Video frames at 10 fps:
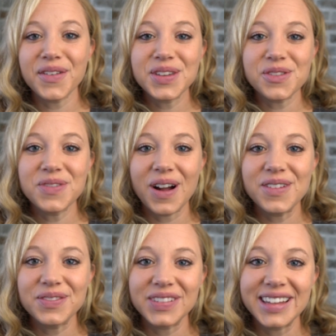You'll
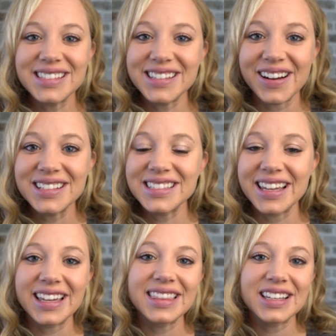probably start
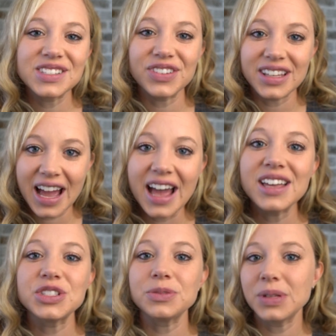seeing things for that
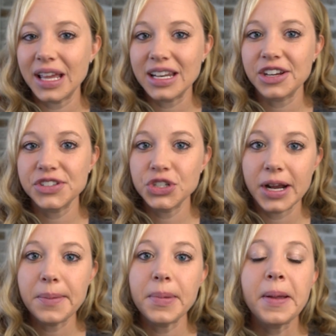as you're planning your
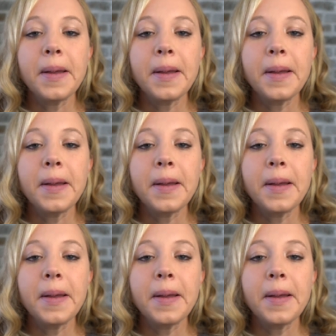trip.